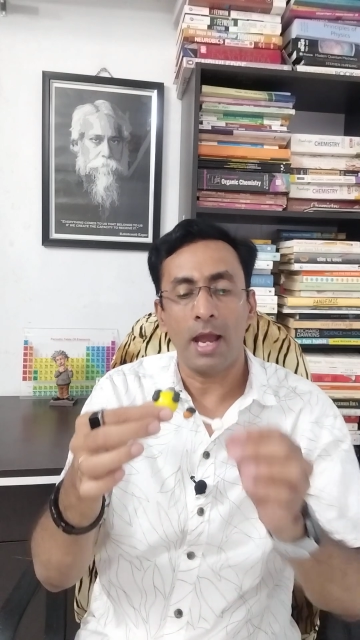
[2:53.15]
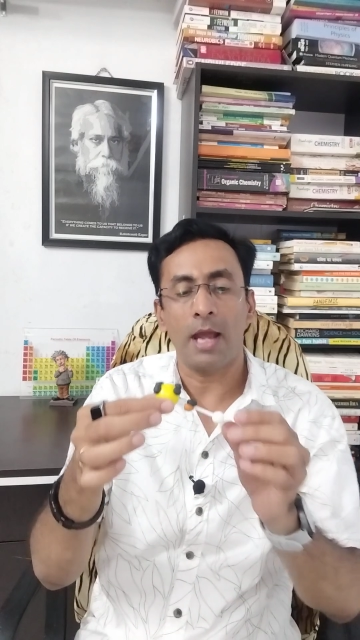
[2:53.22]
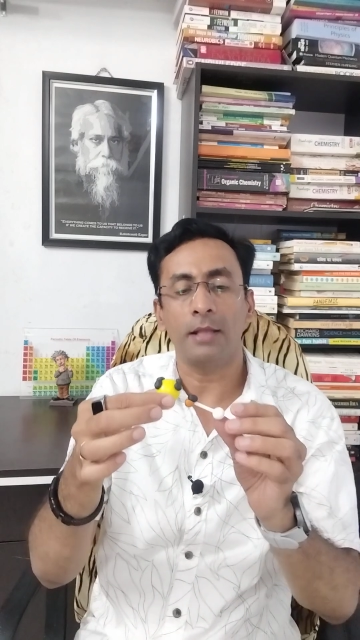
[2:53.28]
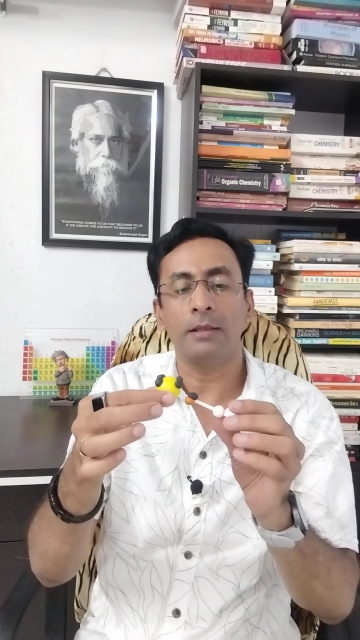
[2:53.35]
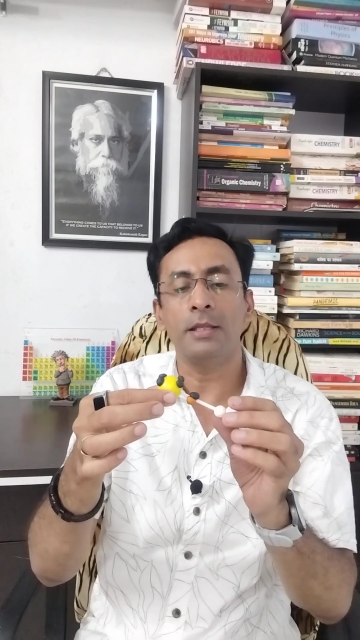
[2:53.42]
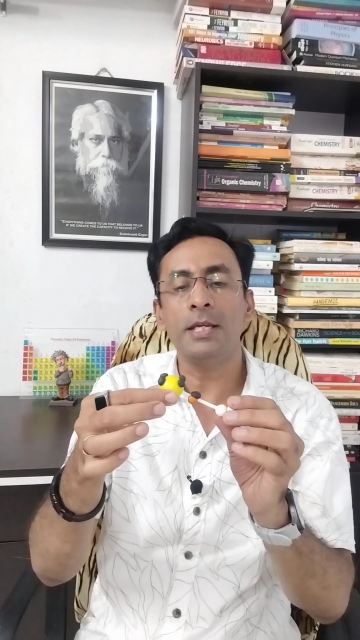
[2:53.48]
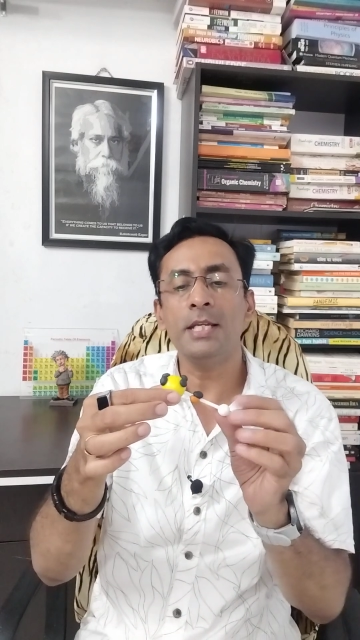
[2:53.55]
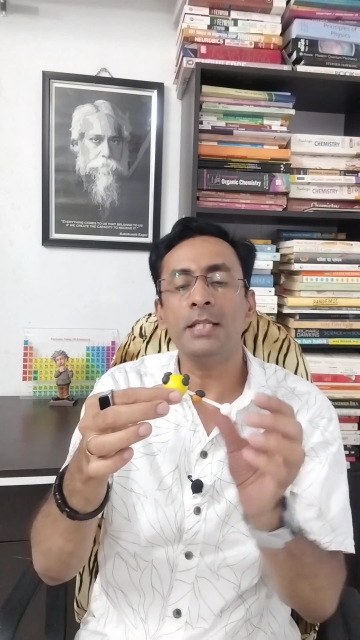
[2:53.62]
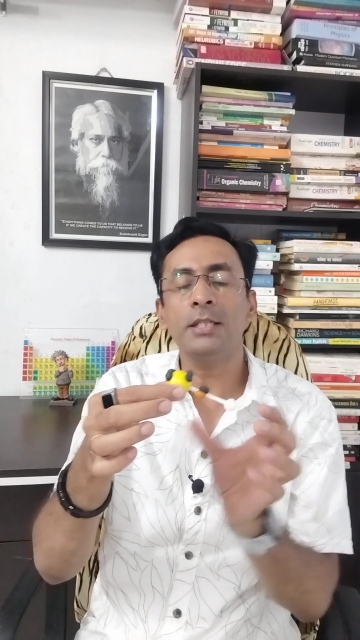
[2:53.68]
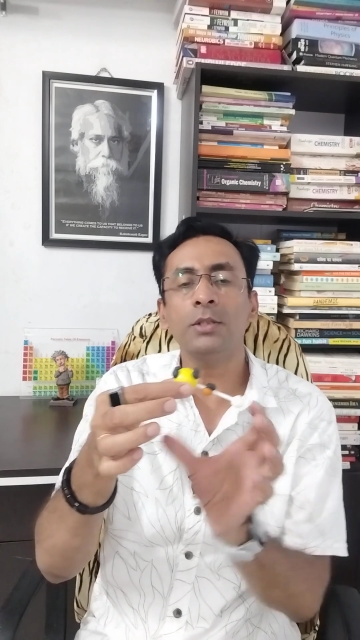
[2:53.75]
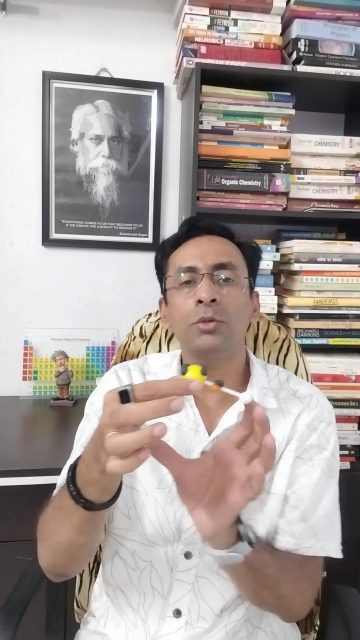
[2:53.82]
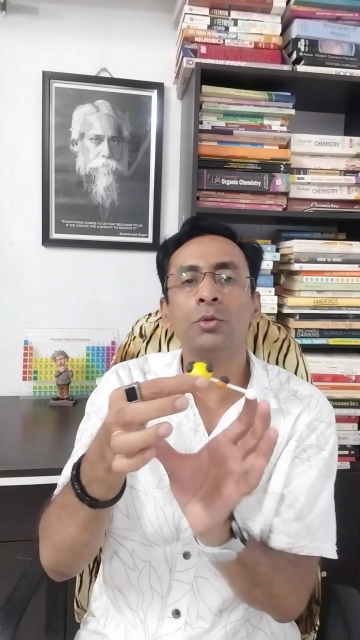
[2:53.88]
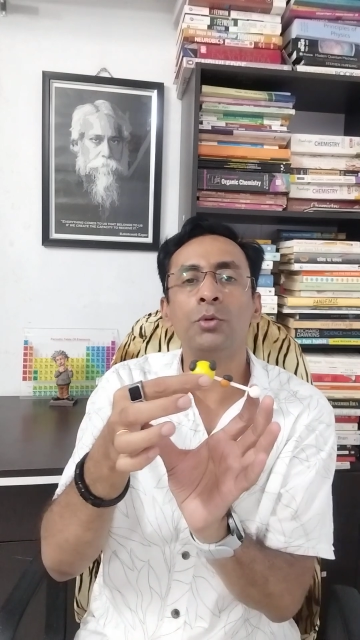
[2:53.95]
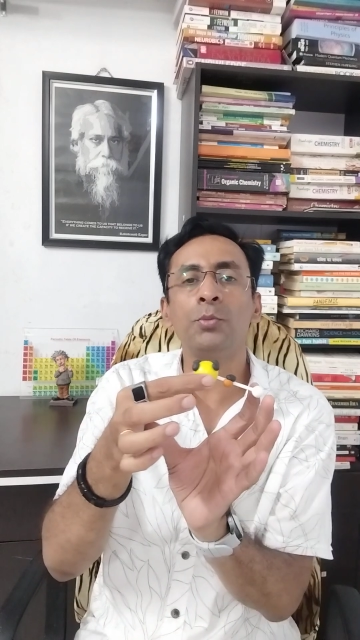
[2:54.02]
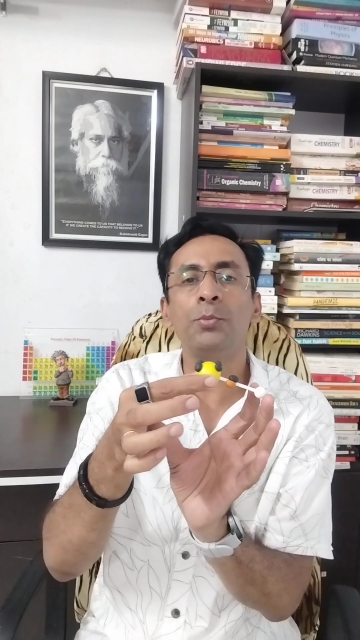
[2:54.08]
And these
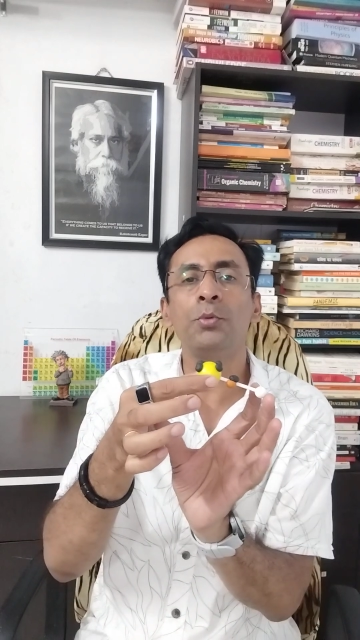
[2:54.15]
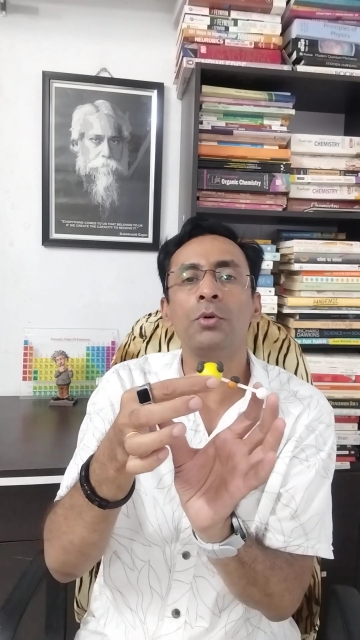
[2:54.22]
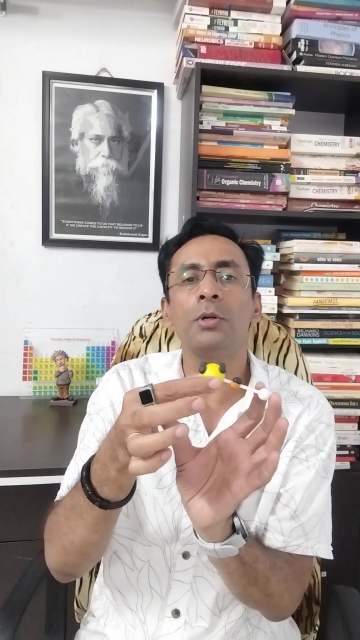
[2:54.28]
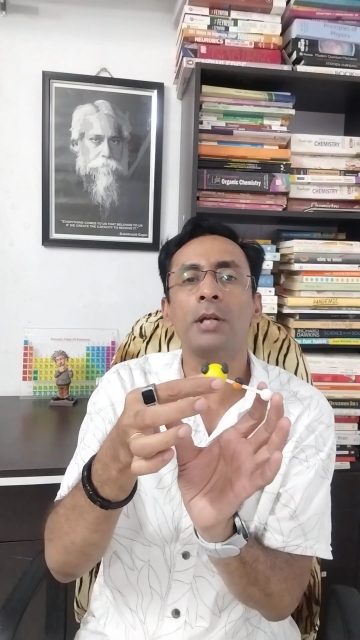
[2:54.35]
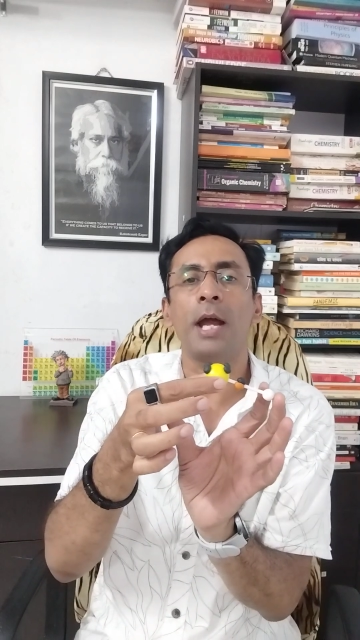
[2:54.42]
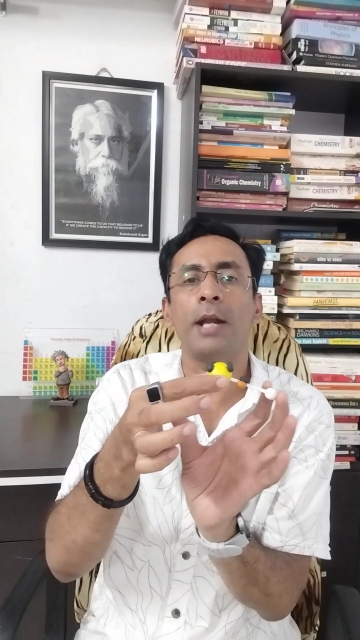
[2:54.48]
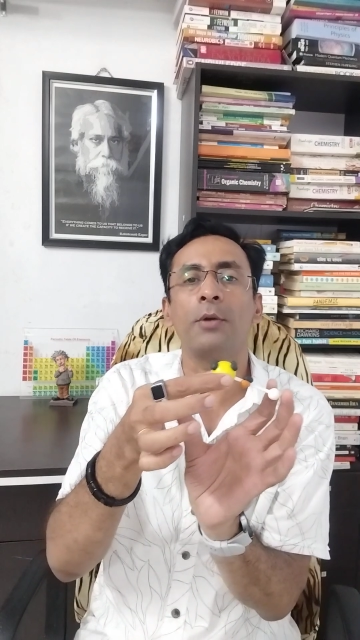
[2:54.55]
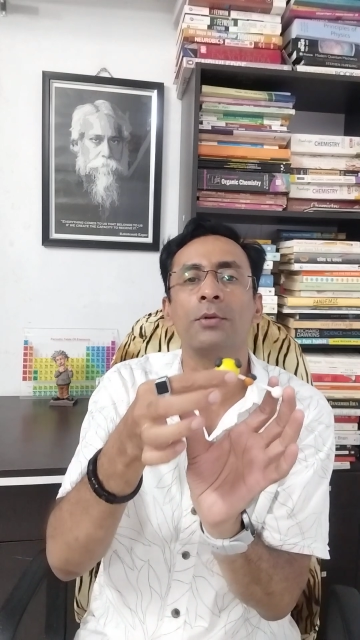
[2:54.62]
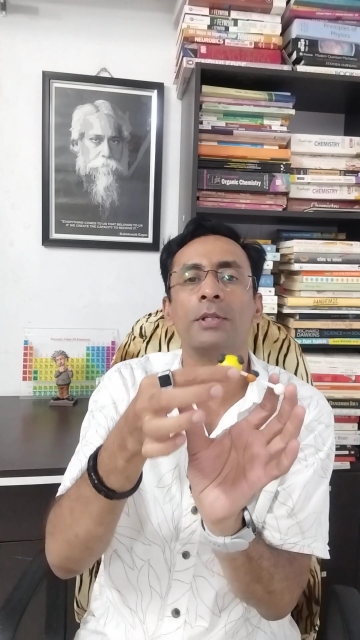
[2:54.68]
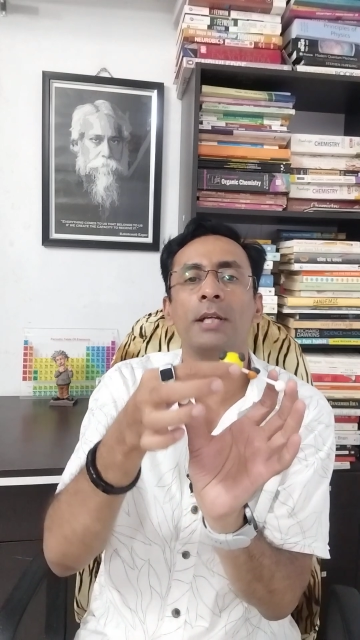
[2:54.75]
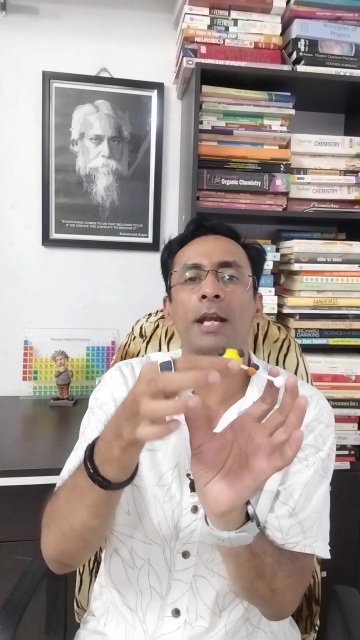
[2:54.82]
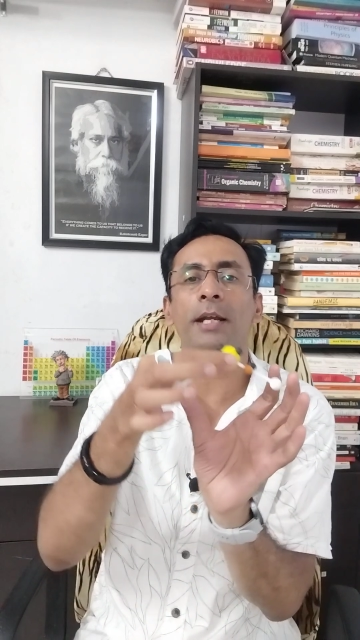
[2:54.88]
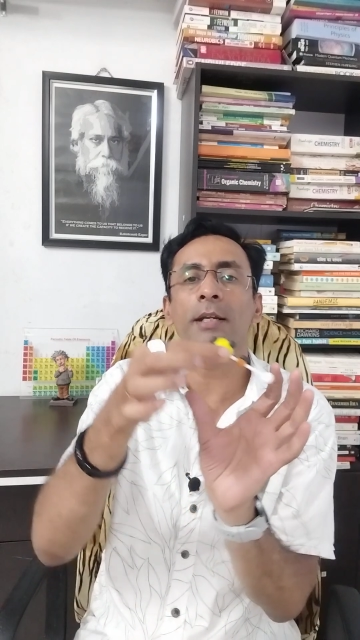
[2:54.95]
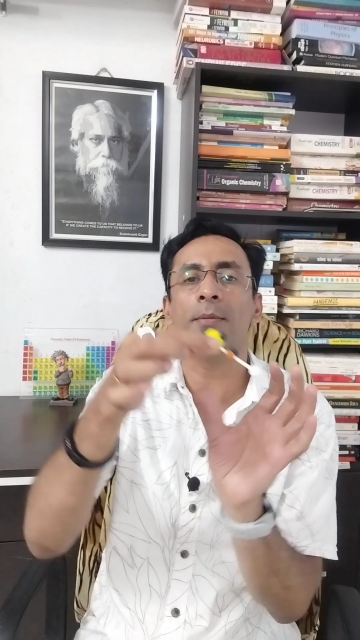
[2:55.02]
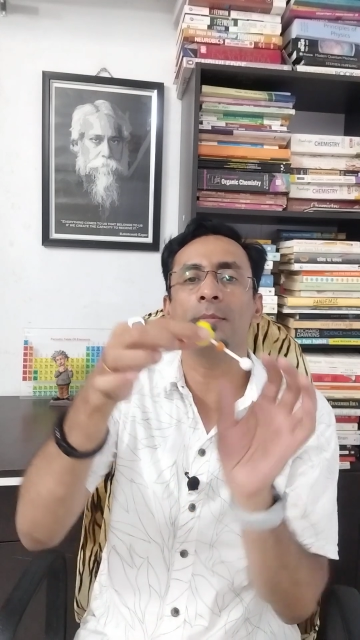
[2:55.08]
two poor
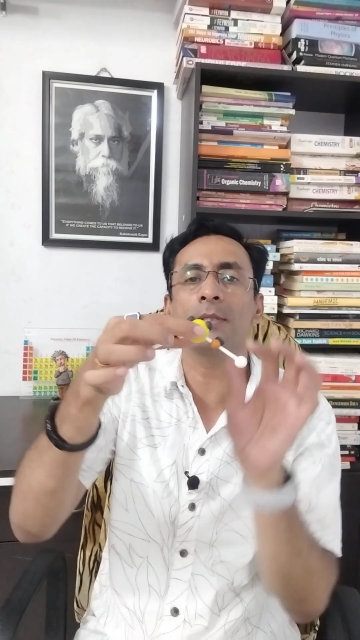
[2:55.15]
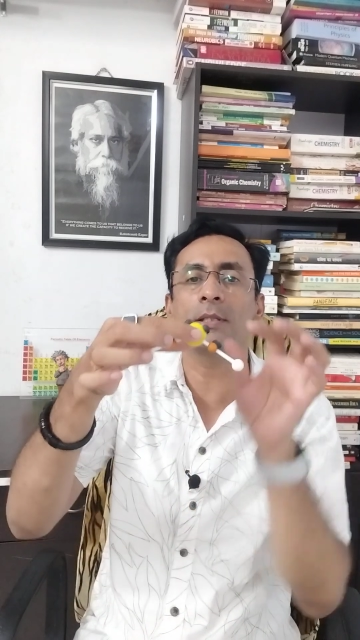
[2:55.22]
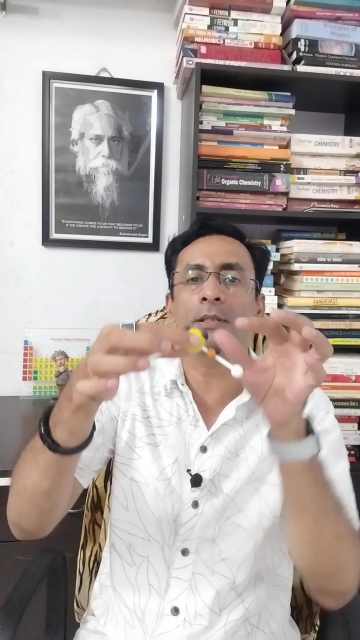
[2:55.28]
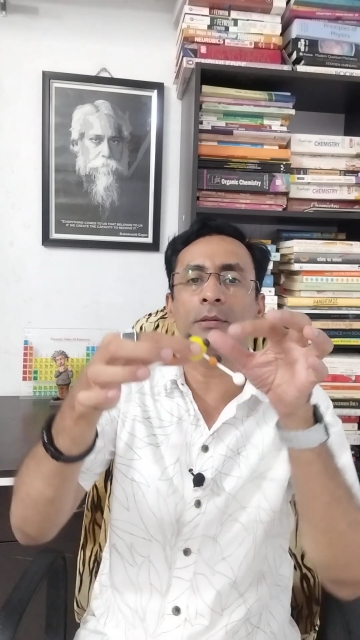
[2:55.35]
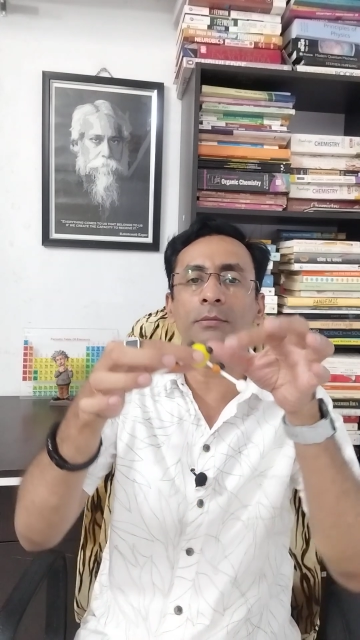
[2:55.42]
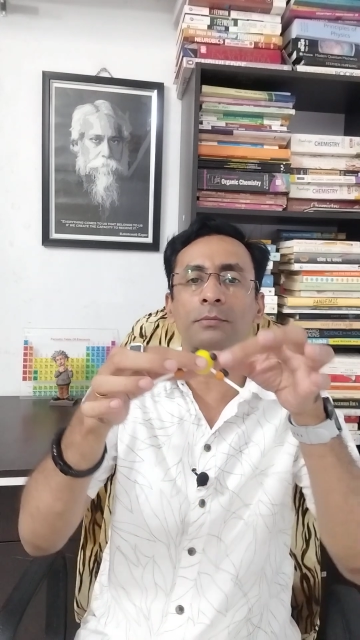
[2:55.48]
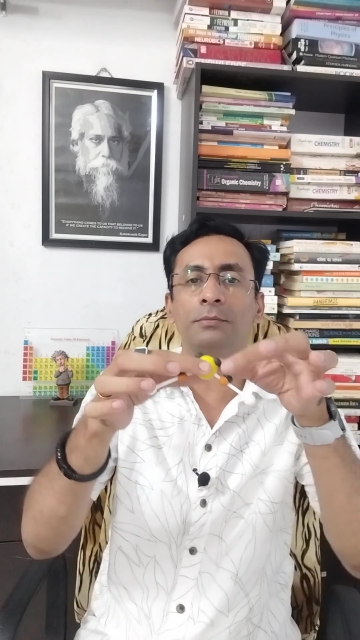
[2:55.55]
hydrogen atoms